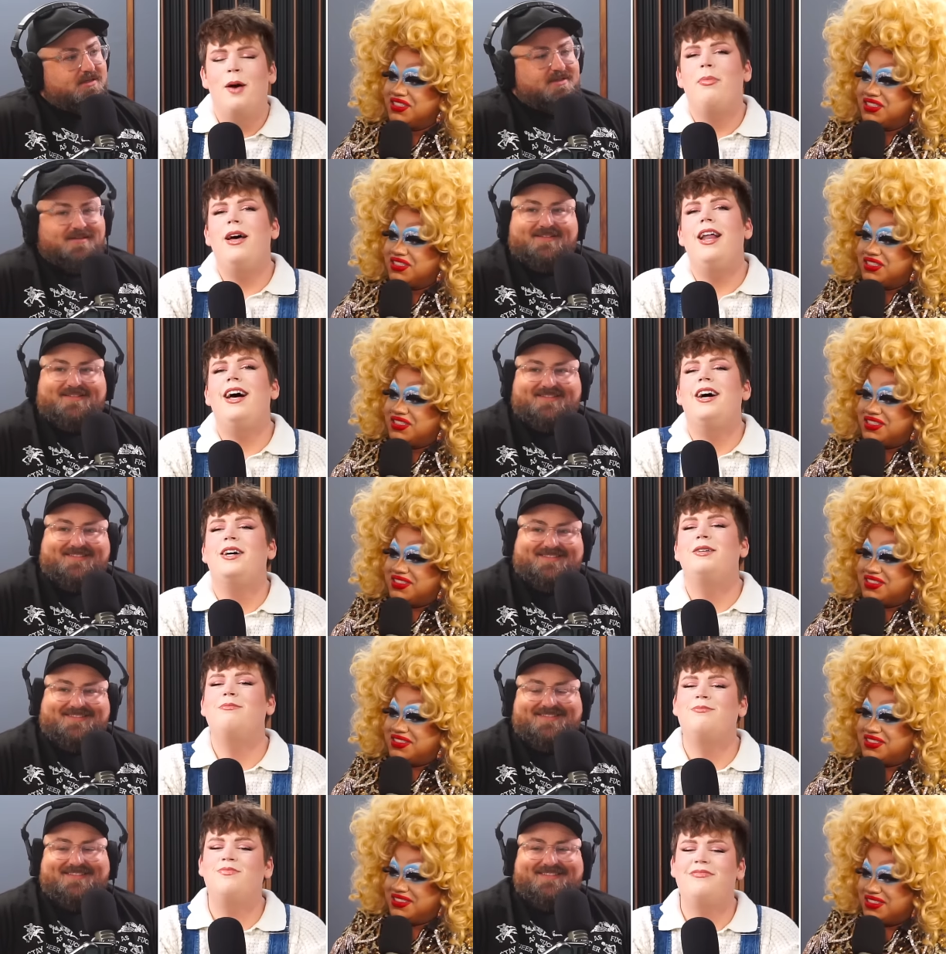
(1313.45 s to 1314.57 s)
Speaker 1: But
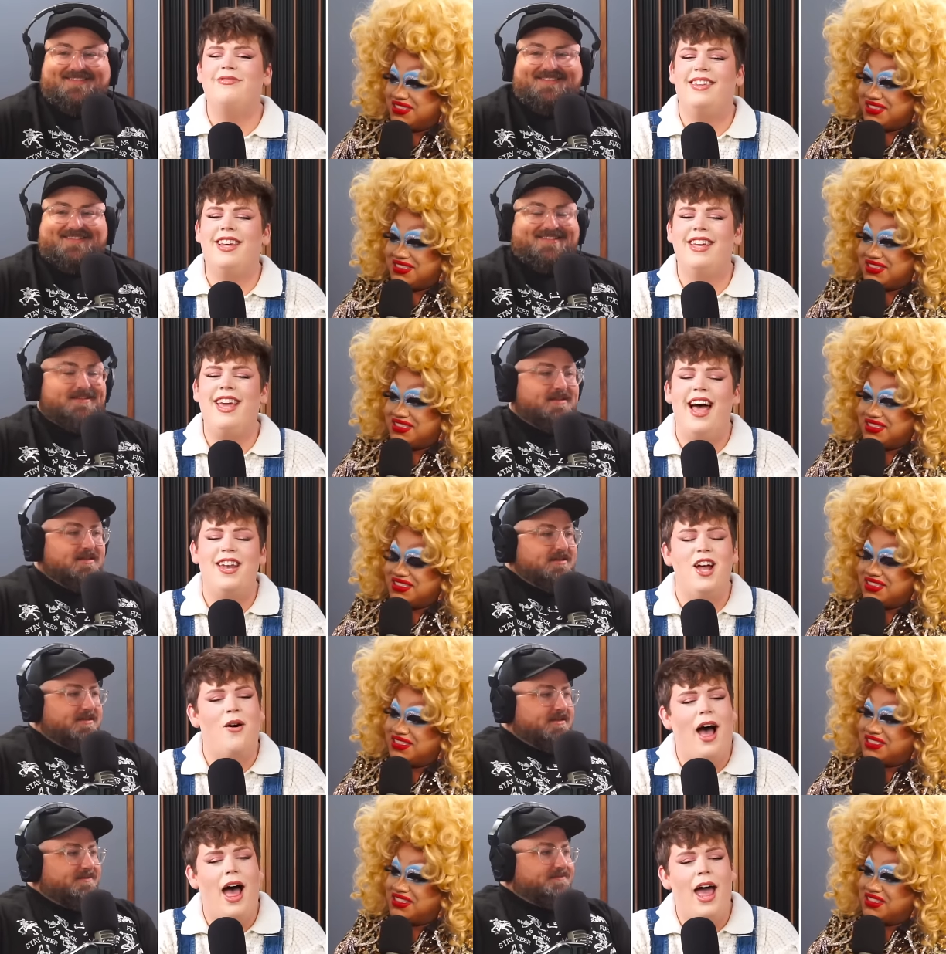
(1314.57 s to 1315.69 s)
um, yeah,
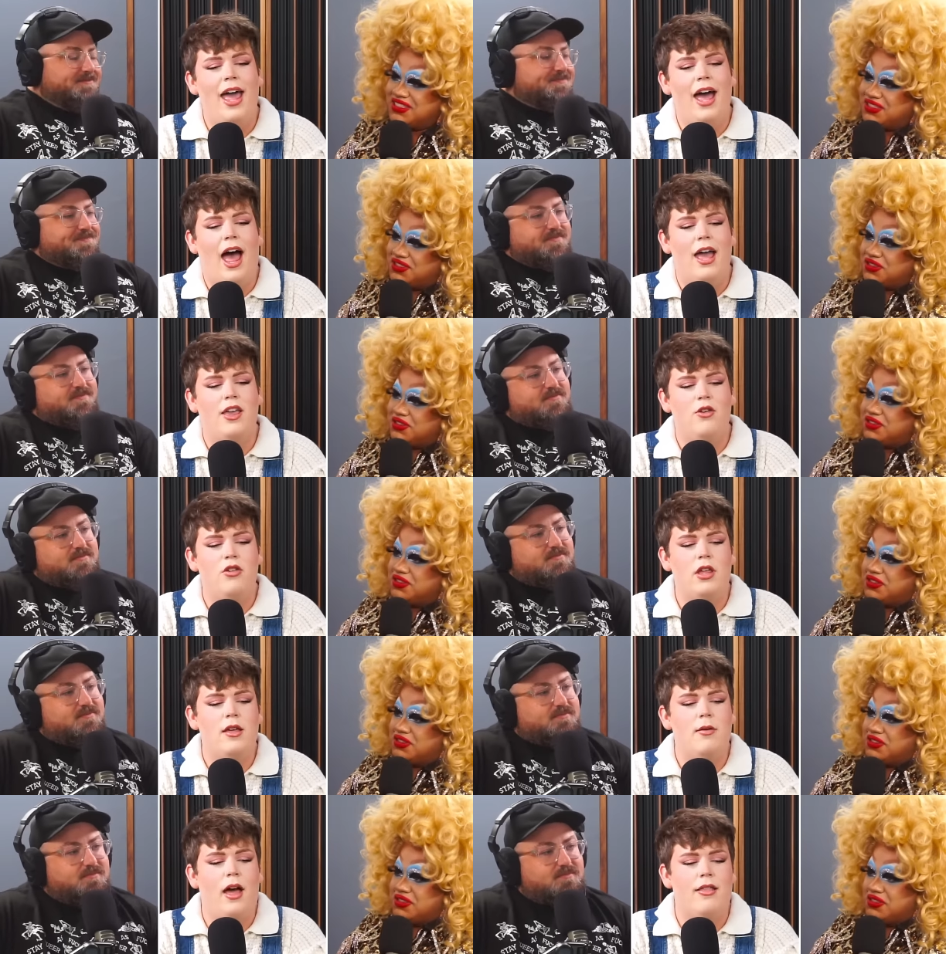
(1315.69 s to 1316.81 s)
no, I I
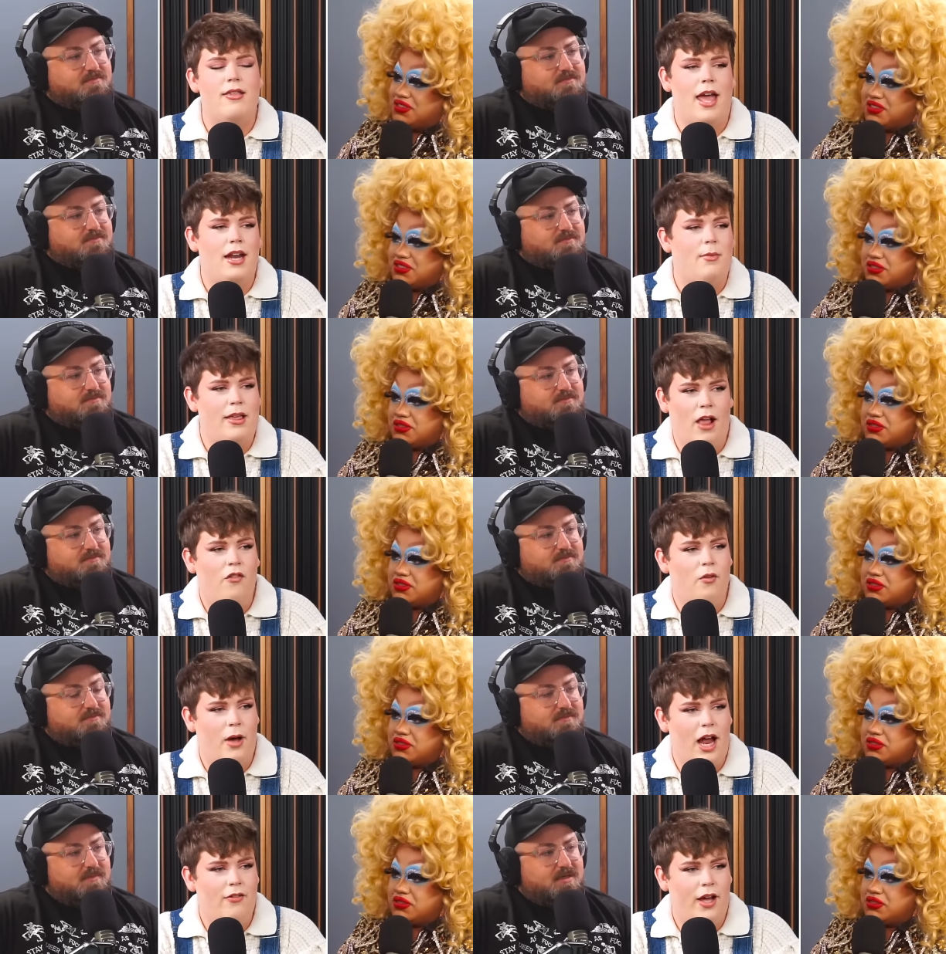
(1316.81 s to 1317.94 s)
usually stay to myself.
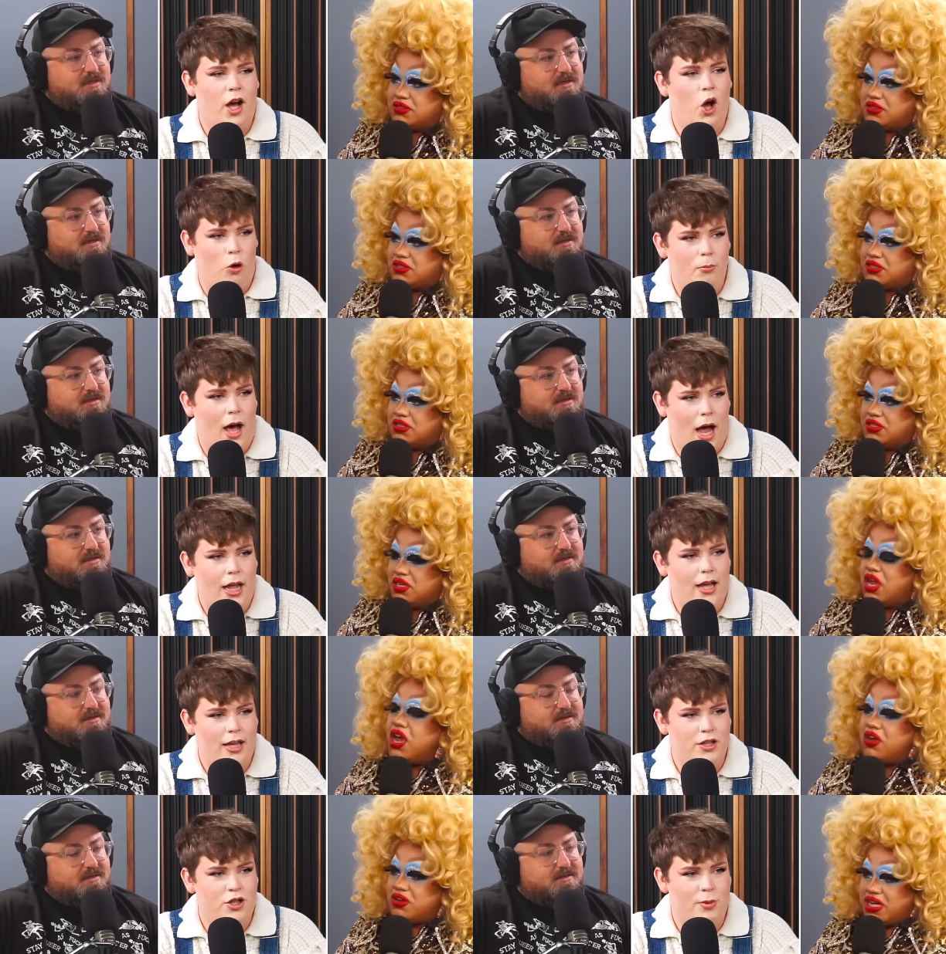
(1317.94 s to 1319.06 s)
I'm kind of like a
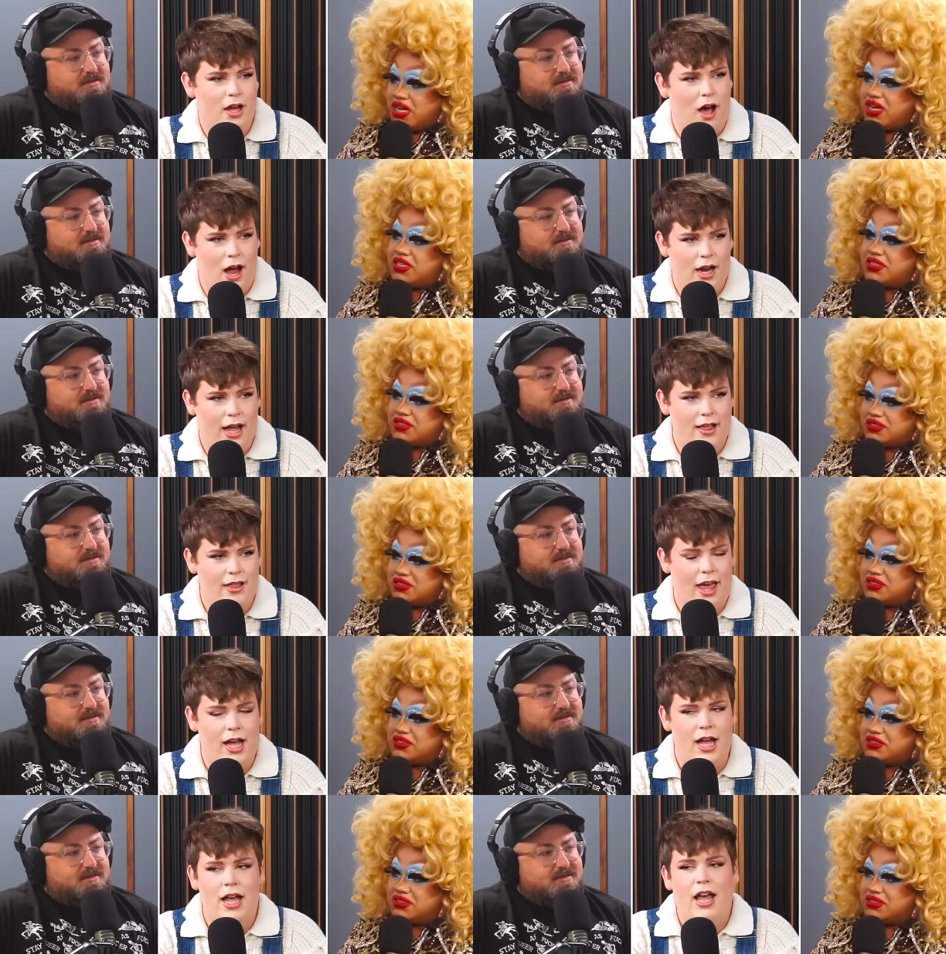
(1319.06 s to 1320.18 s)
homebody, to okay. be honest.
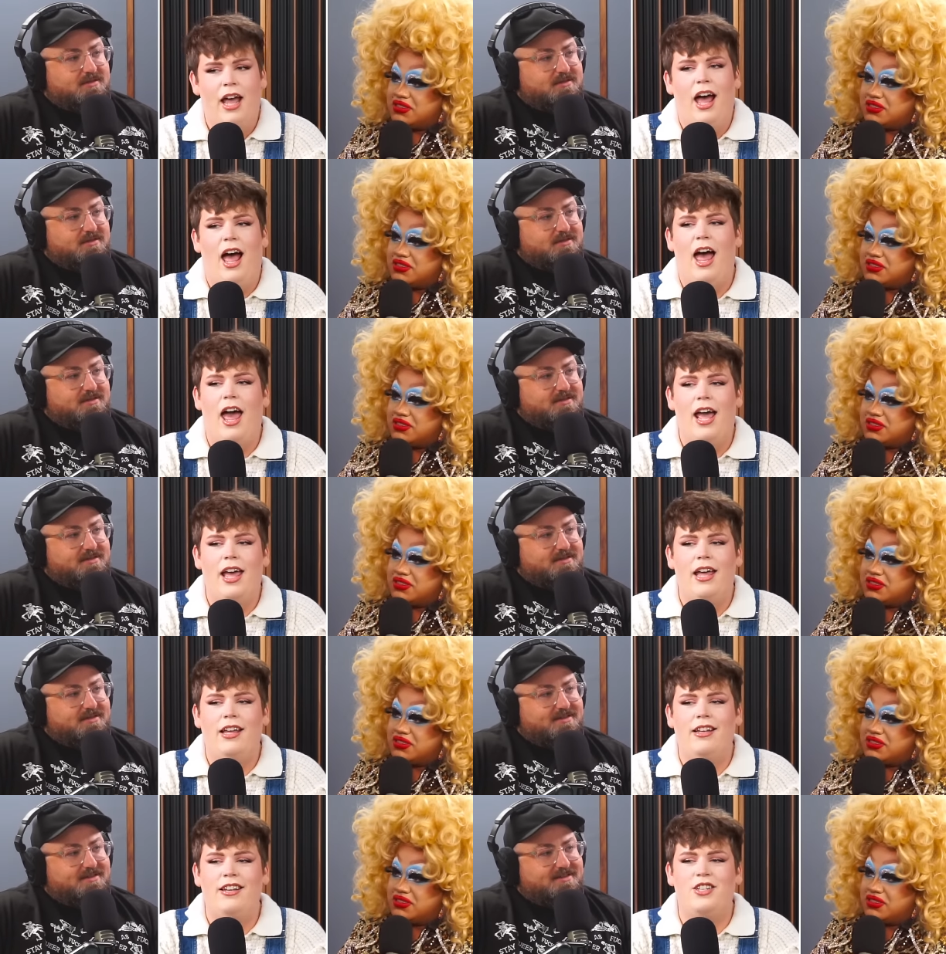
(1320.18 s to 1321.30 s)
Like,
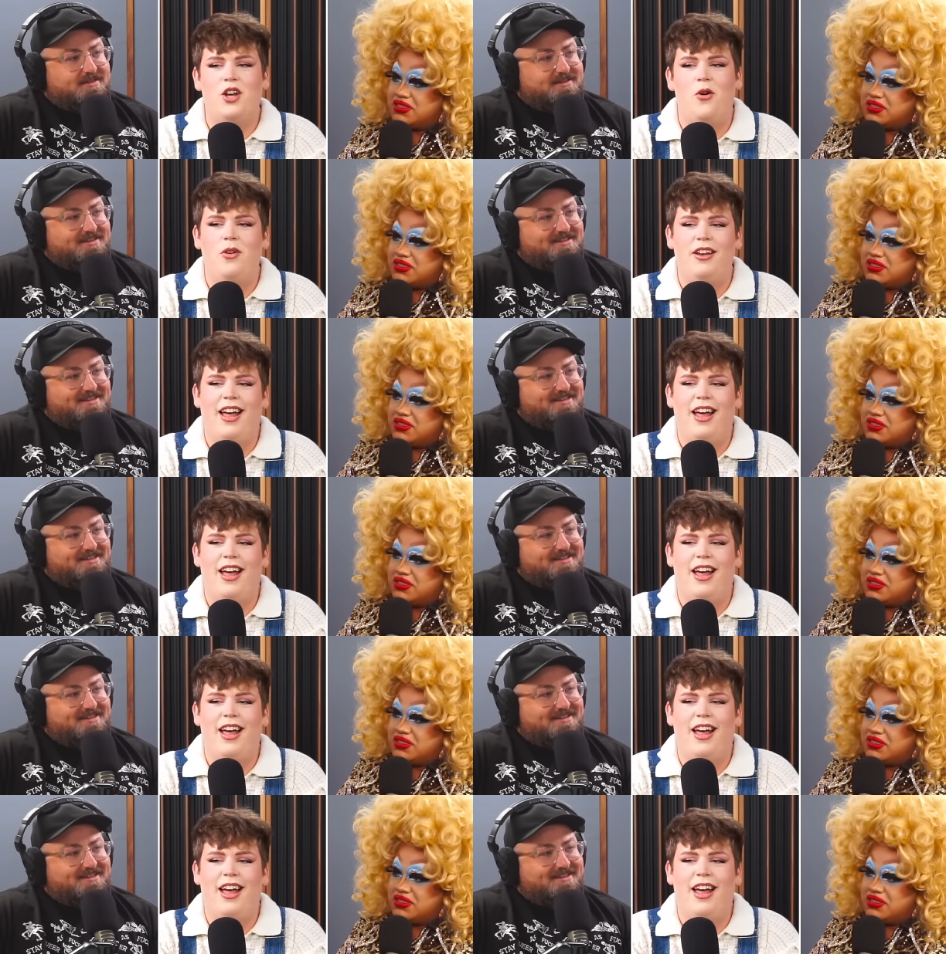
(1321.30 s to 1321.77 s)
I don't